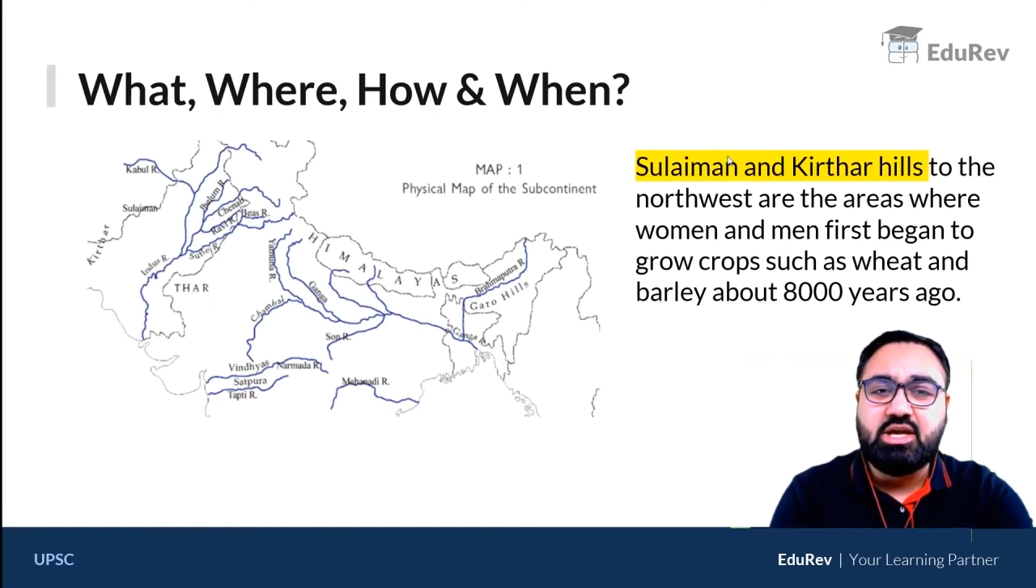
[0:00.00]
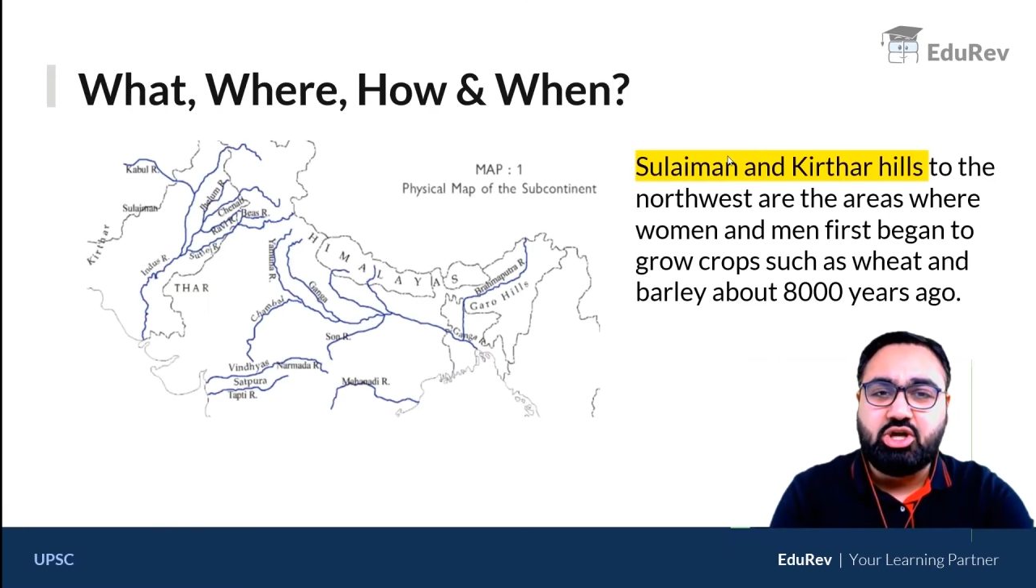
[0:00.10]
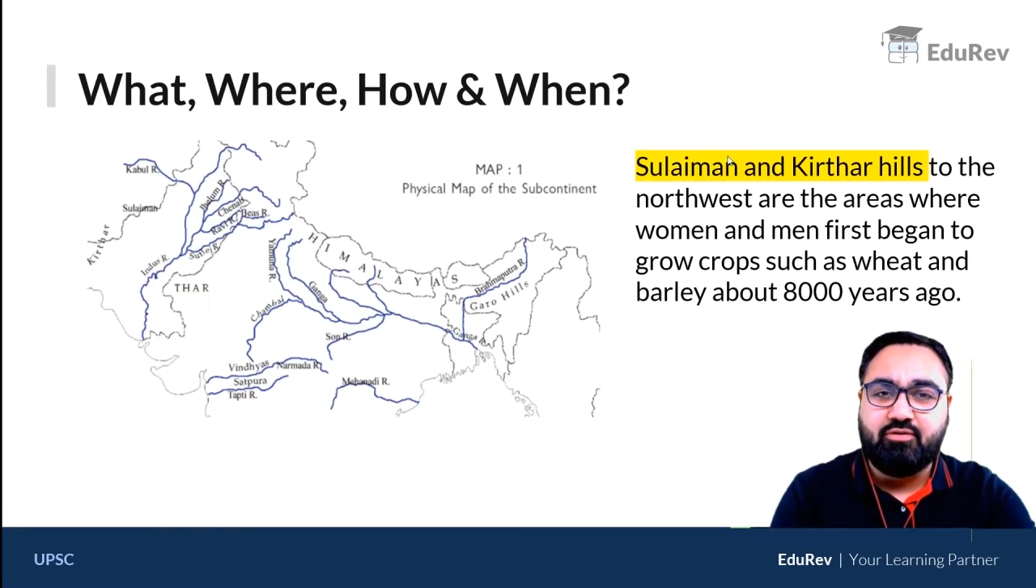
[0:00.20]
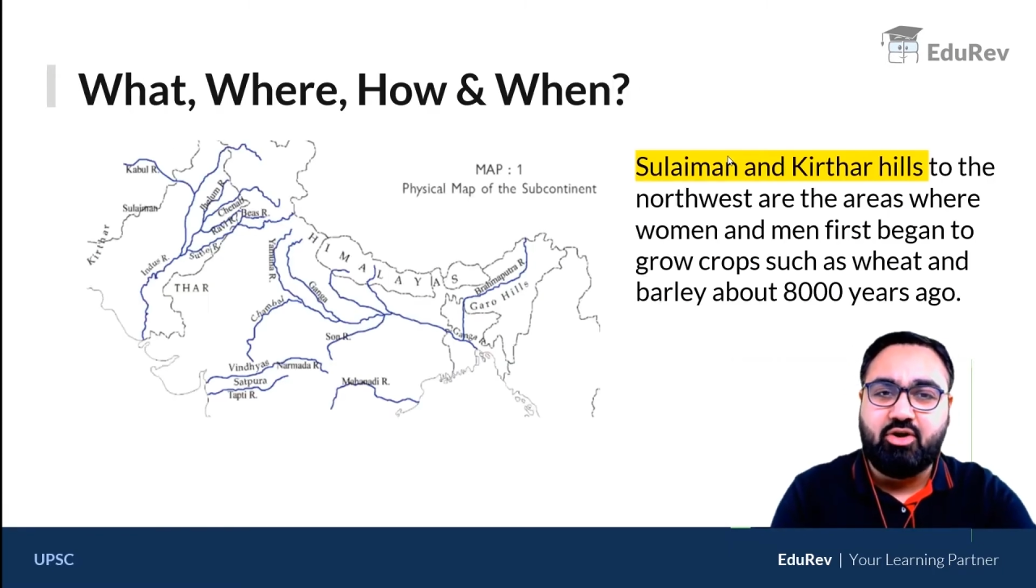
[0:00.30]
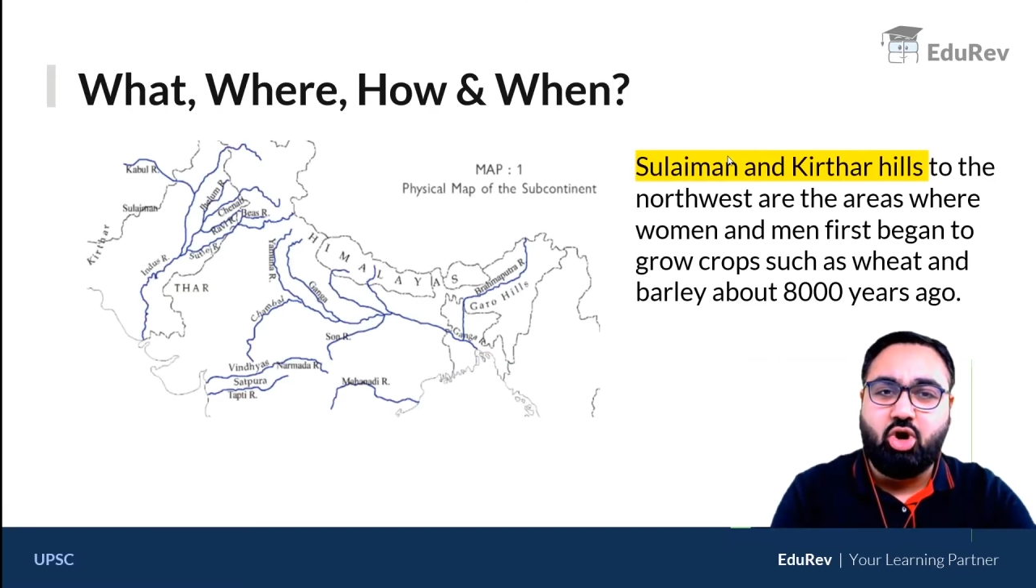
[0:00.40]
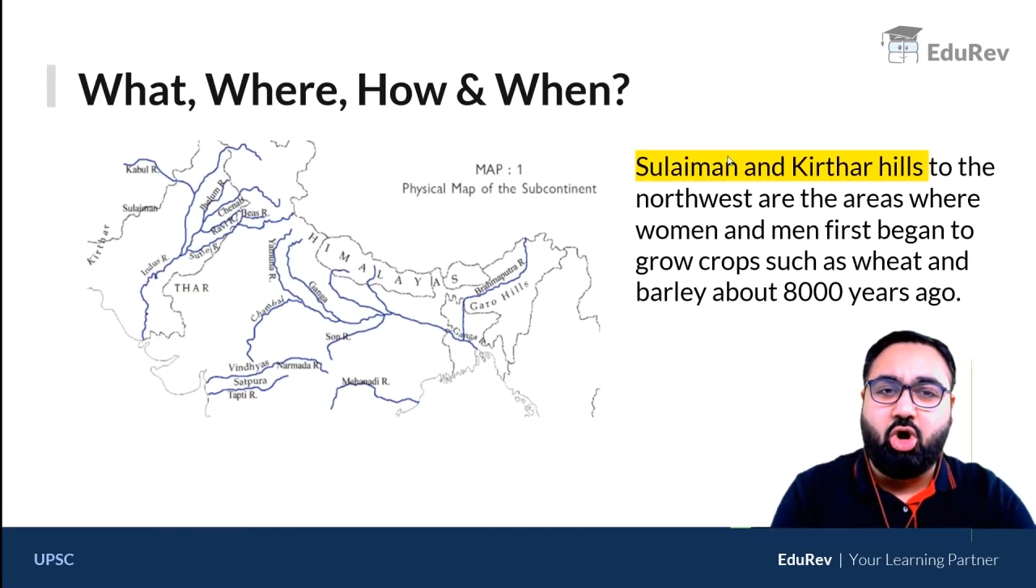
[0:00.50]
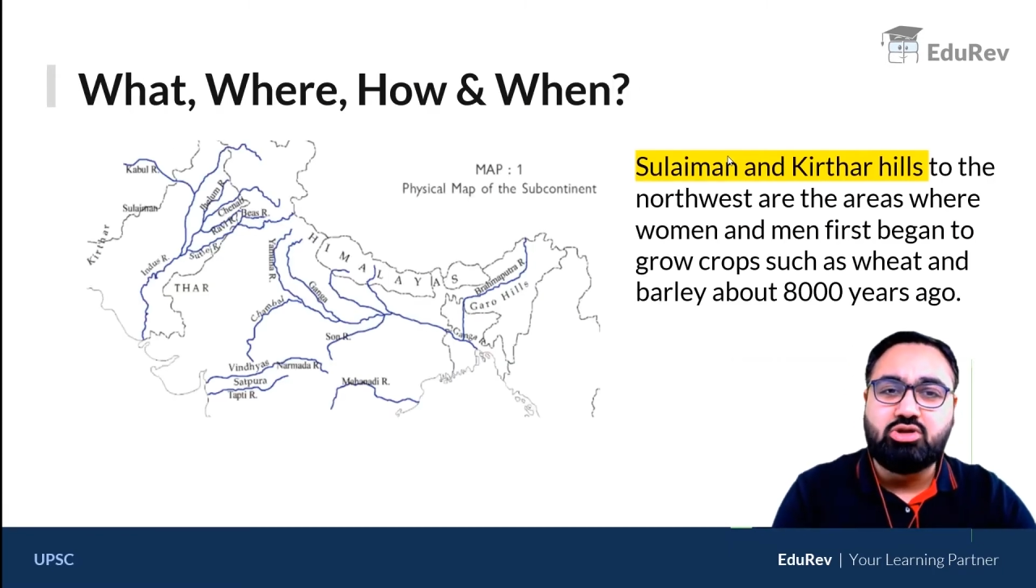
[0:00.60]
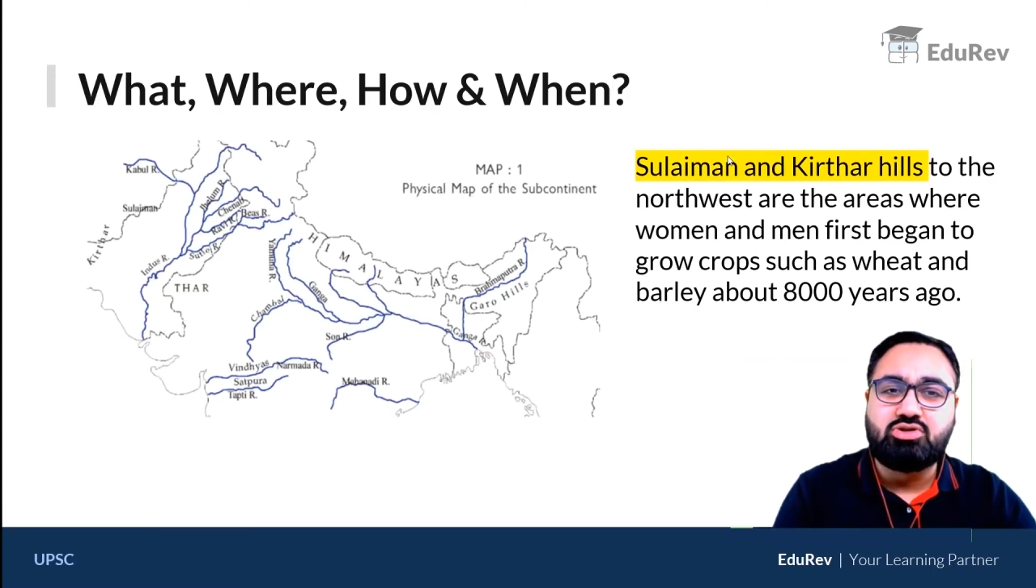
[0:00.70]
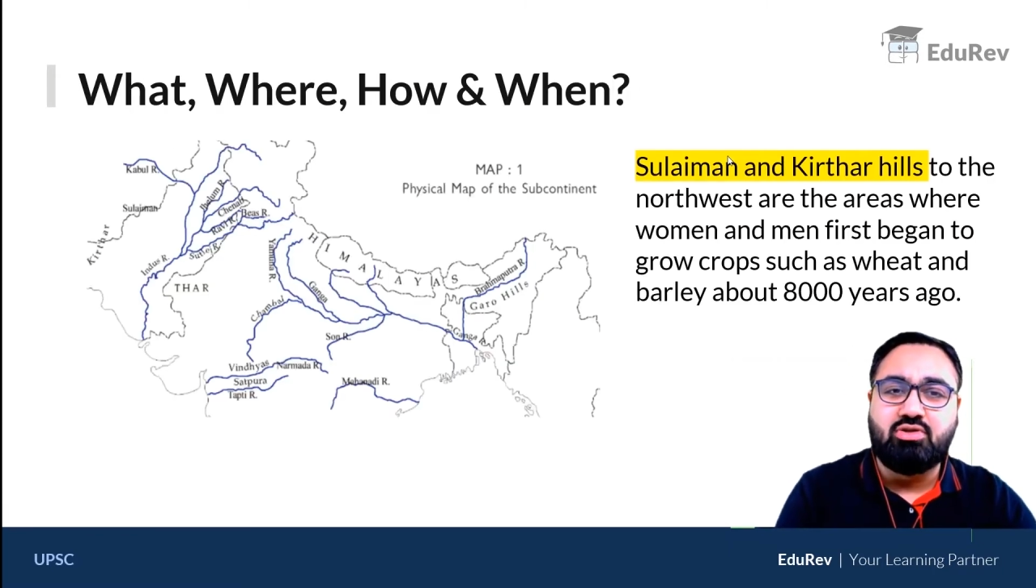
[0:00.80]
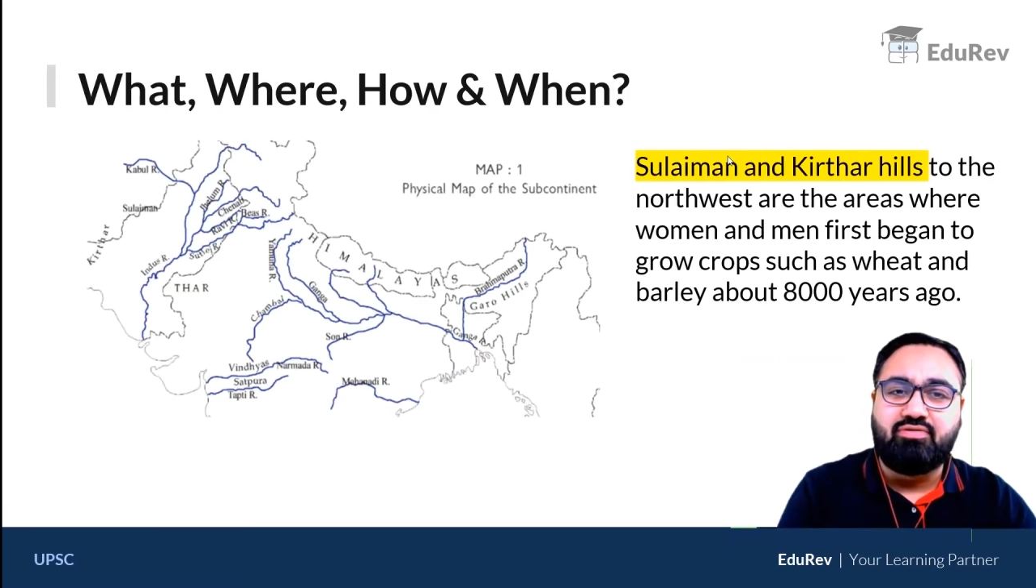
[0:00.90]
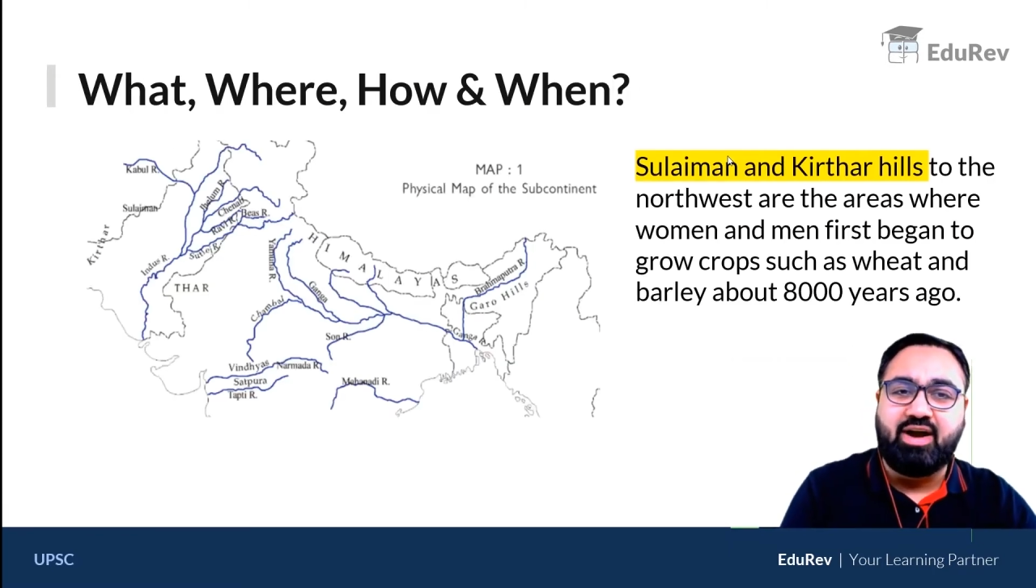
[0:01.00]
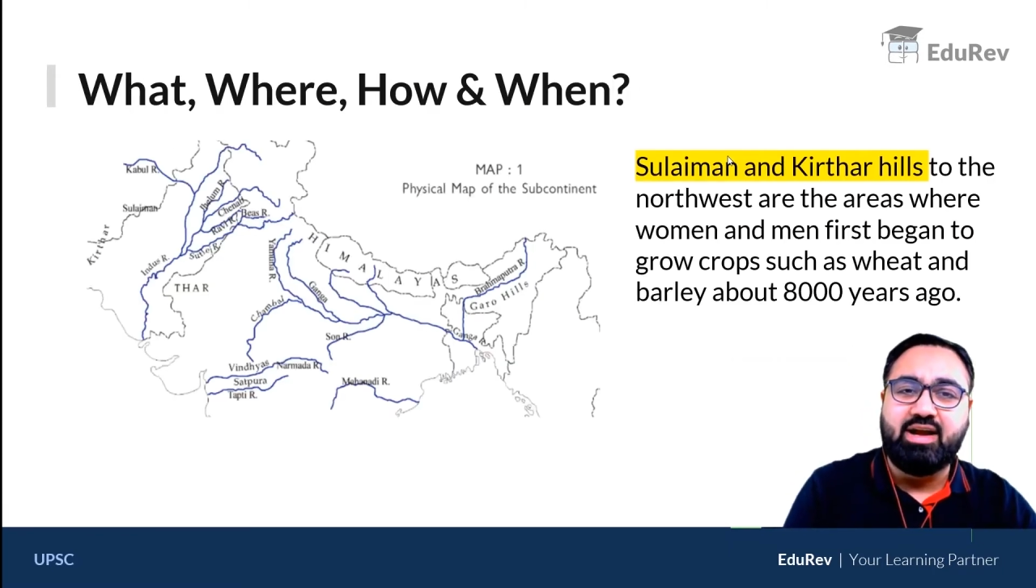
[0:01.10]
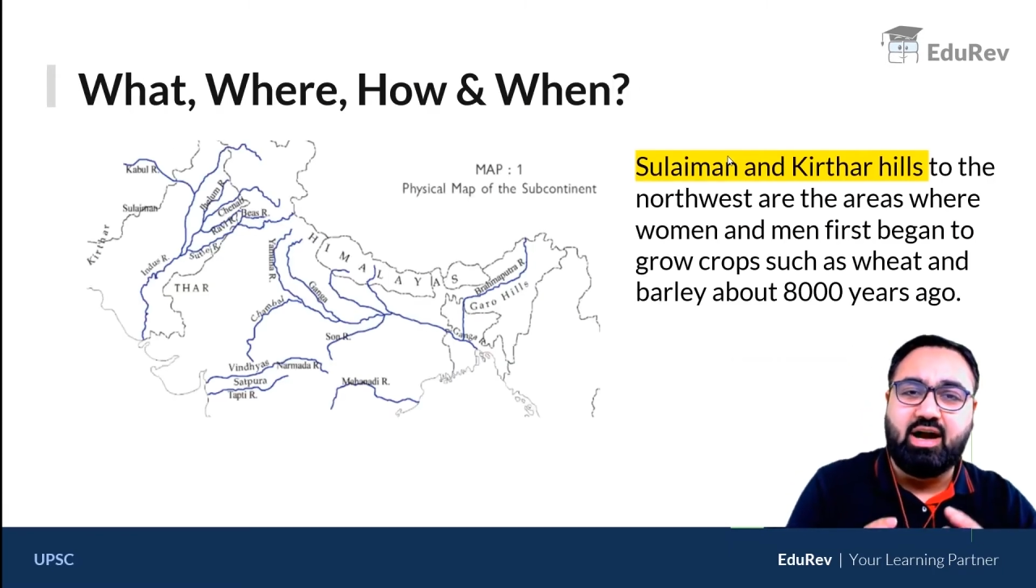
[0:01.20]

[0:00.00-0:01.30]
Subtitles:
you will also find